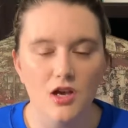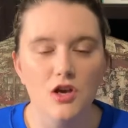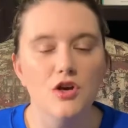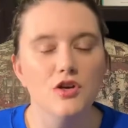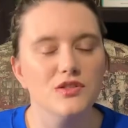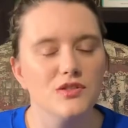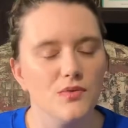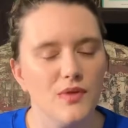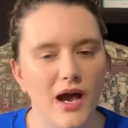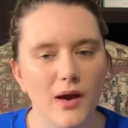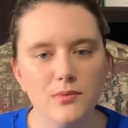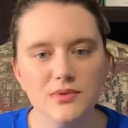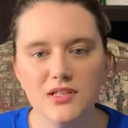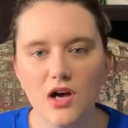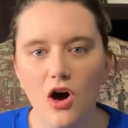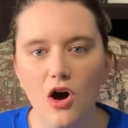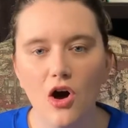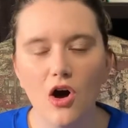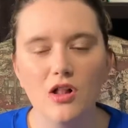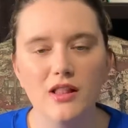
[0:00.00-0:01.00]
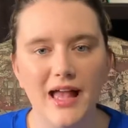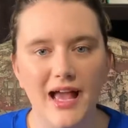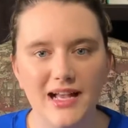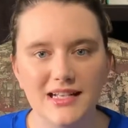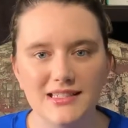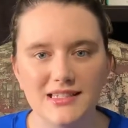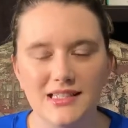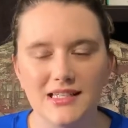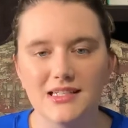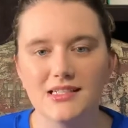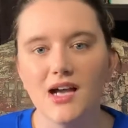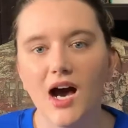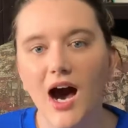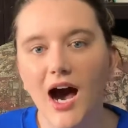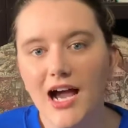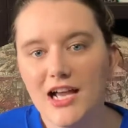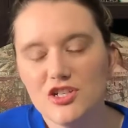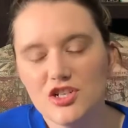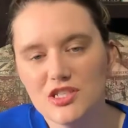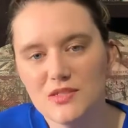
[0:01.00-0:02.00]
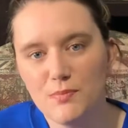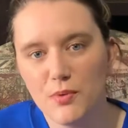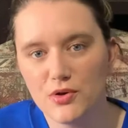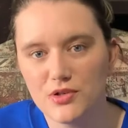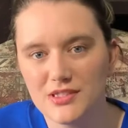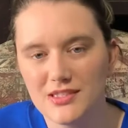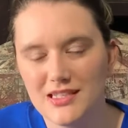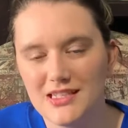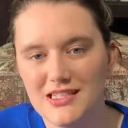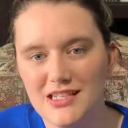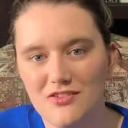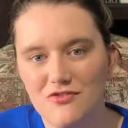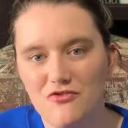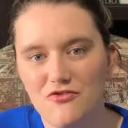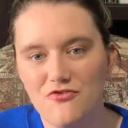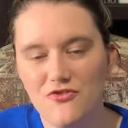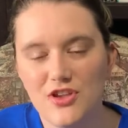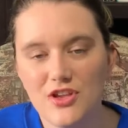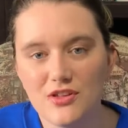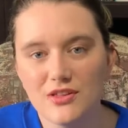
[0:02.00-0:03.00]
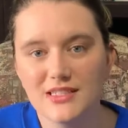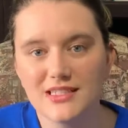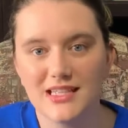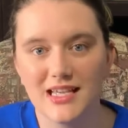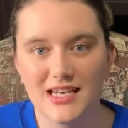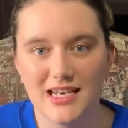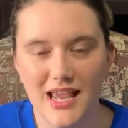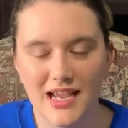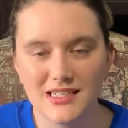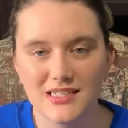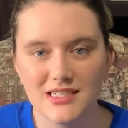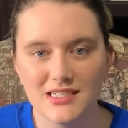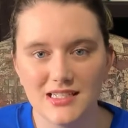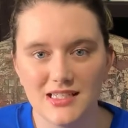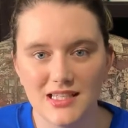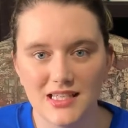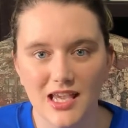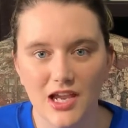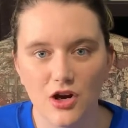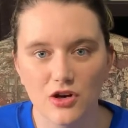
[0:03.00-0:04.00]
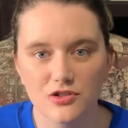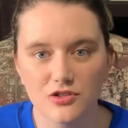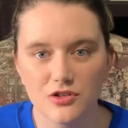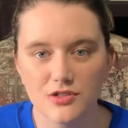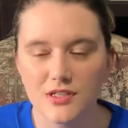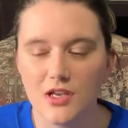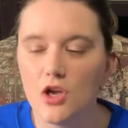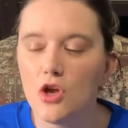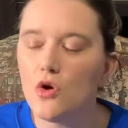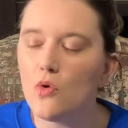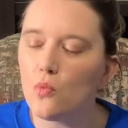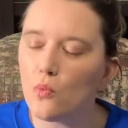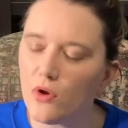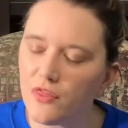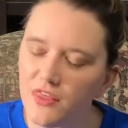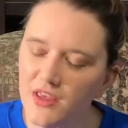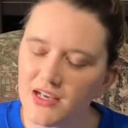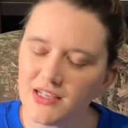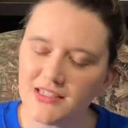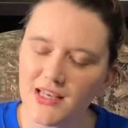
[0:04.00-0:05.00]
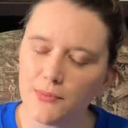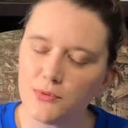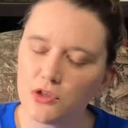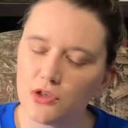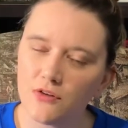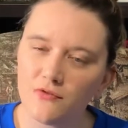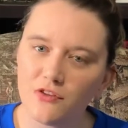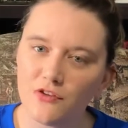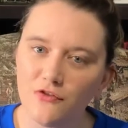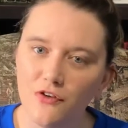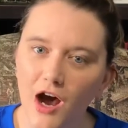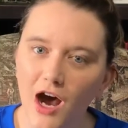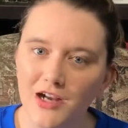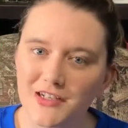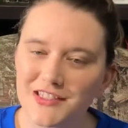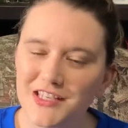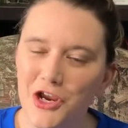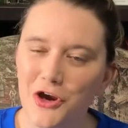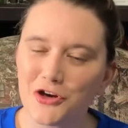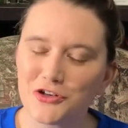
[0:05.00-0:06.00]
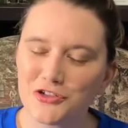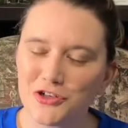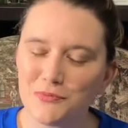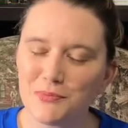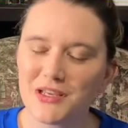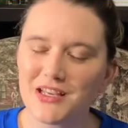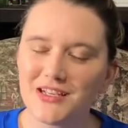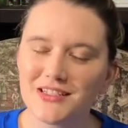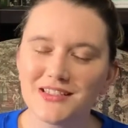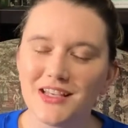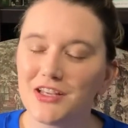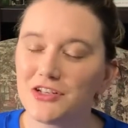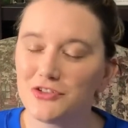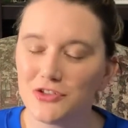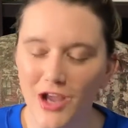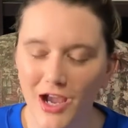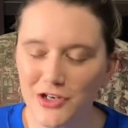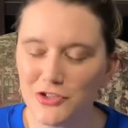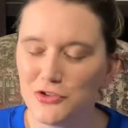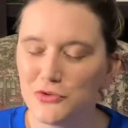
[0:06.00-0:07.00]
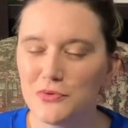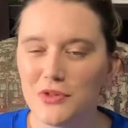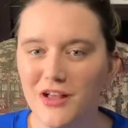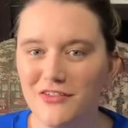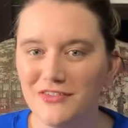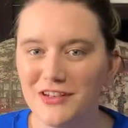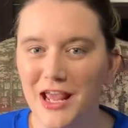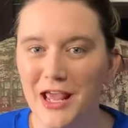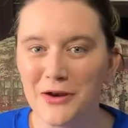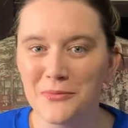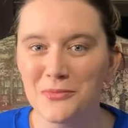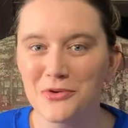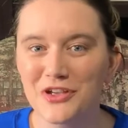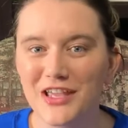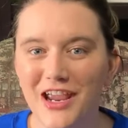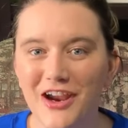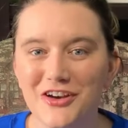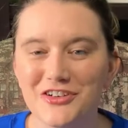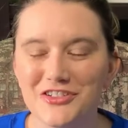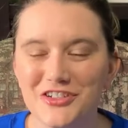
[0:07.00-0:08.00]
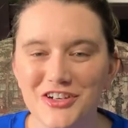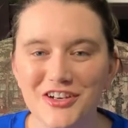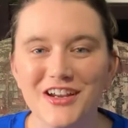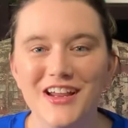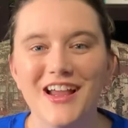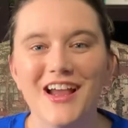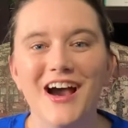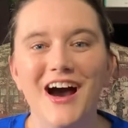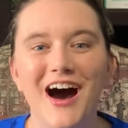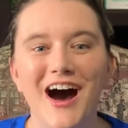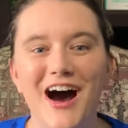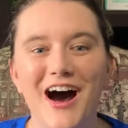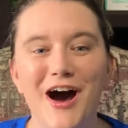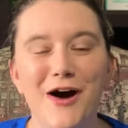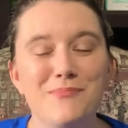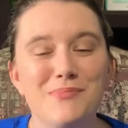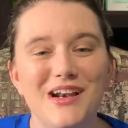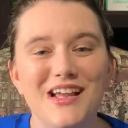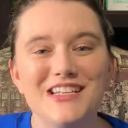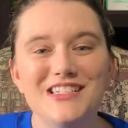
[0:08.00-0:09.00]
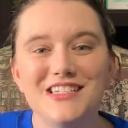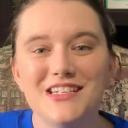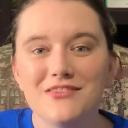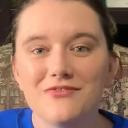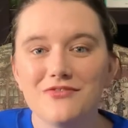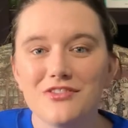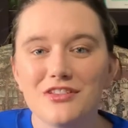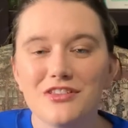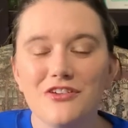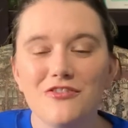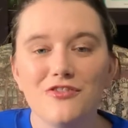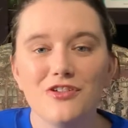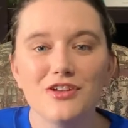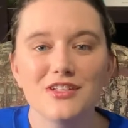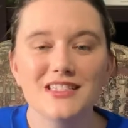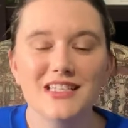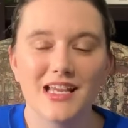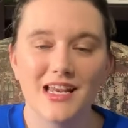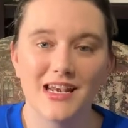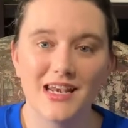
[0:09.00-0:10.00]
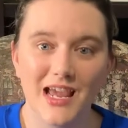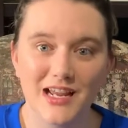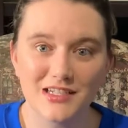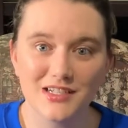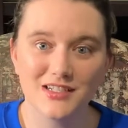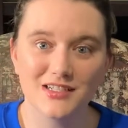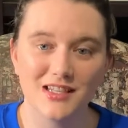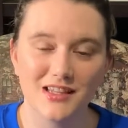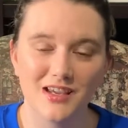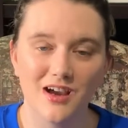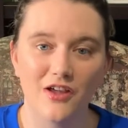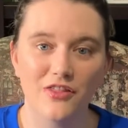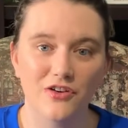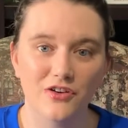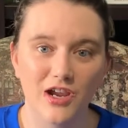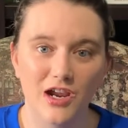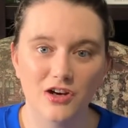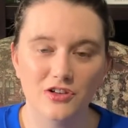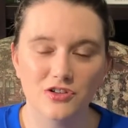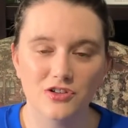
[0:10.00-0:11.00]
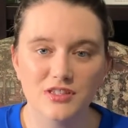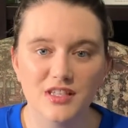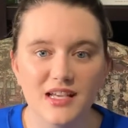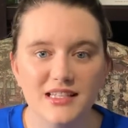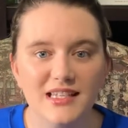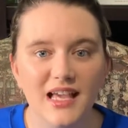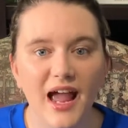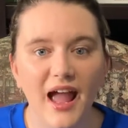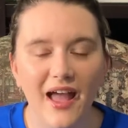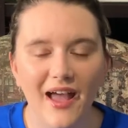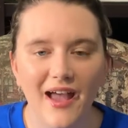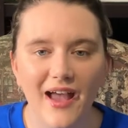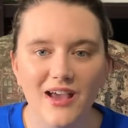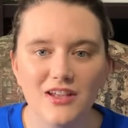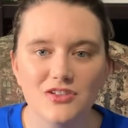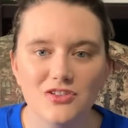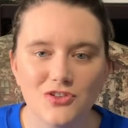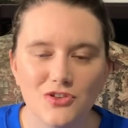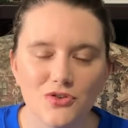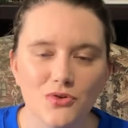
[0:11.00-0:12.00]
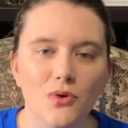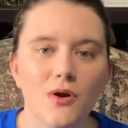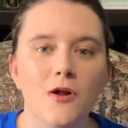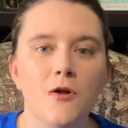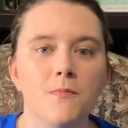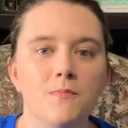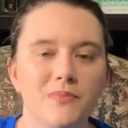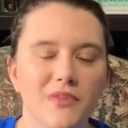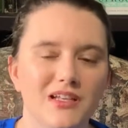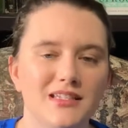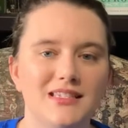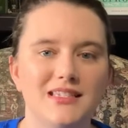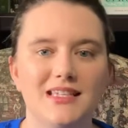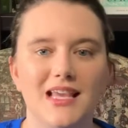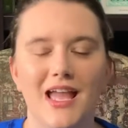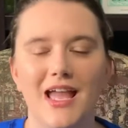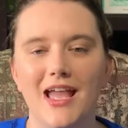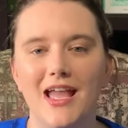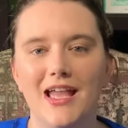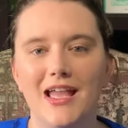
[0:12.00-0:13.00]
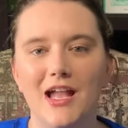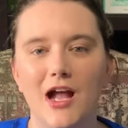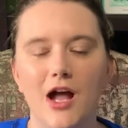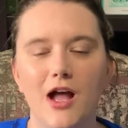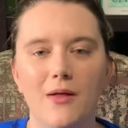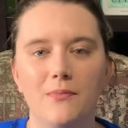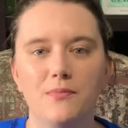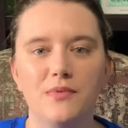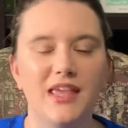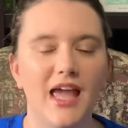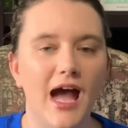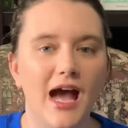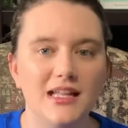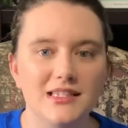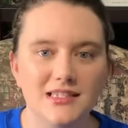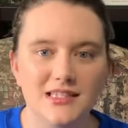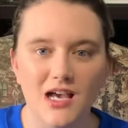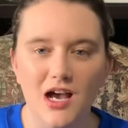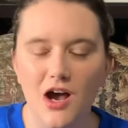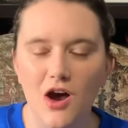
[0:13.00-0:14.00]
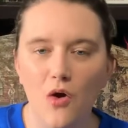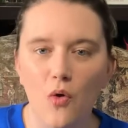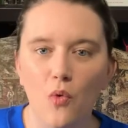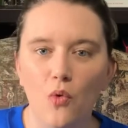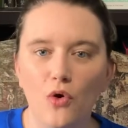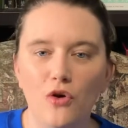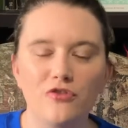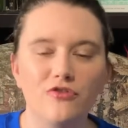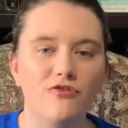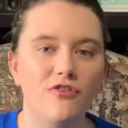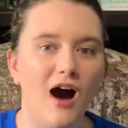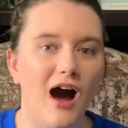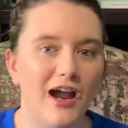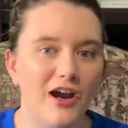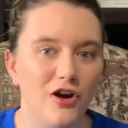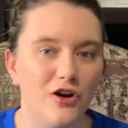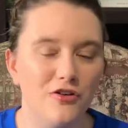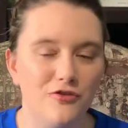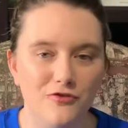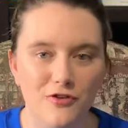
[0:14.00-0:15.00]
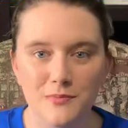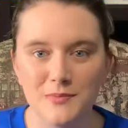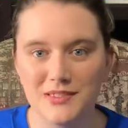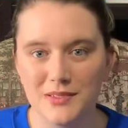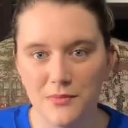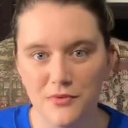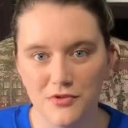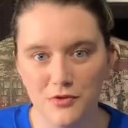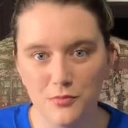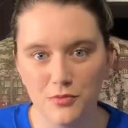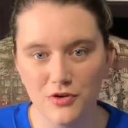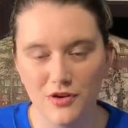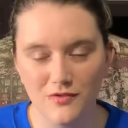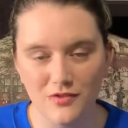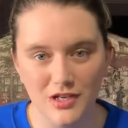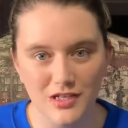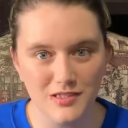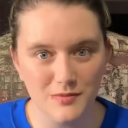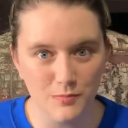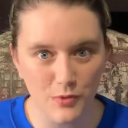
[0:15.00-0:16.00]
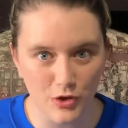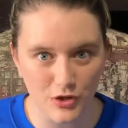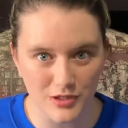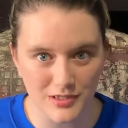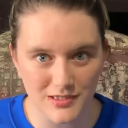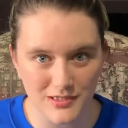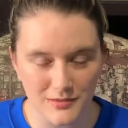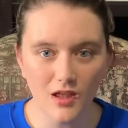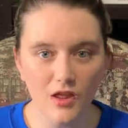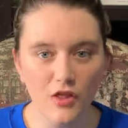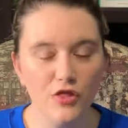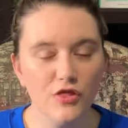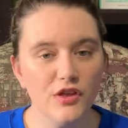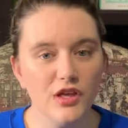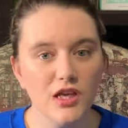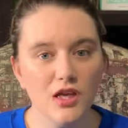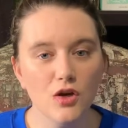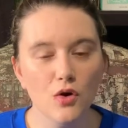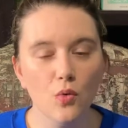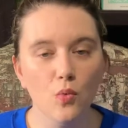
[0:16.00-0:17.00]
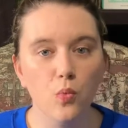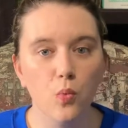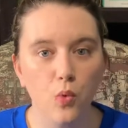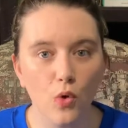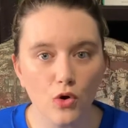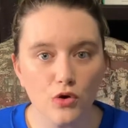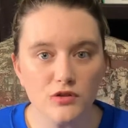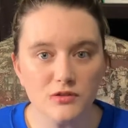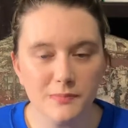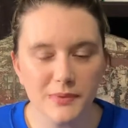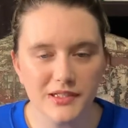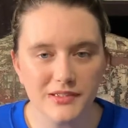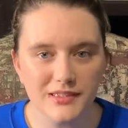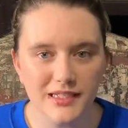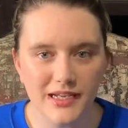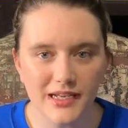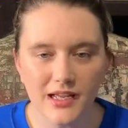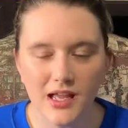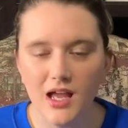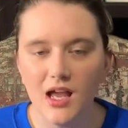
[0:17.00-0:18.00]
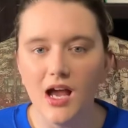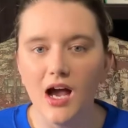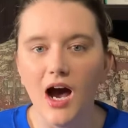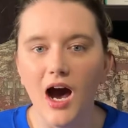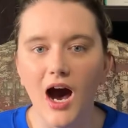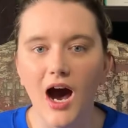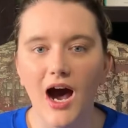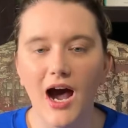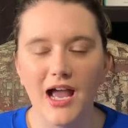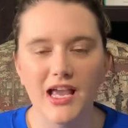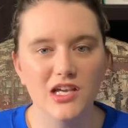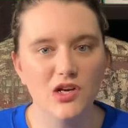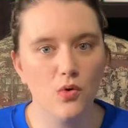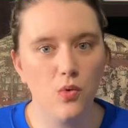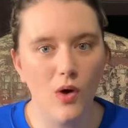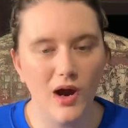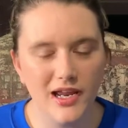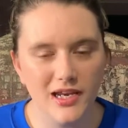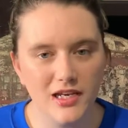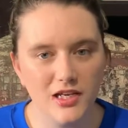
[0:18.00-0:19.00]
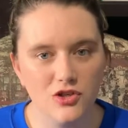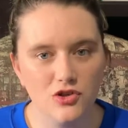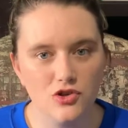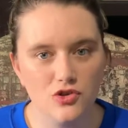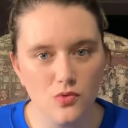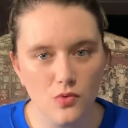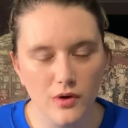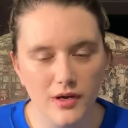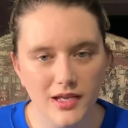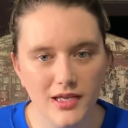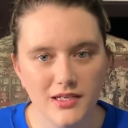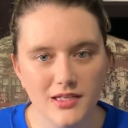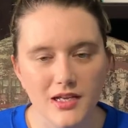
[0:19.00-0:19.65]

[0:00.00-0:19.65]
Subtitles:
So that was all excellent. I just personally didn't feel as connected to the characters, with the exception of the fox character, because I do love an animal character, but I didn't really feel as connected to the other characters as I had to, let's say, Katza or Fire from some of the previous books. The world building I quite enjoyed.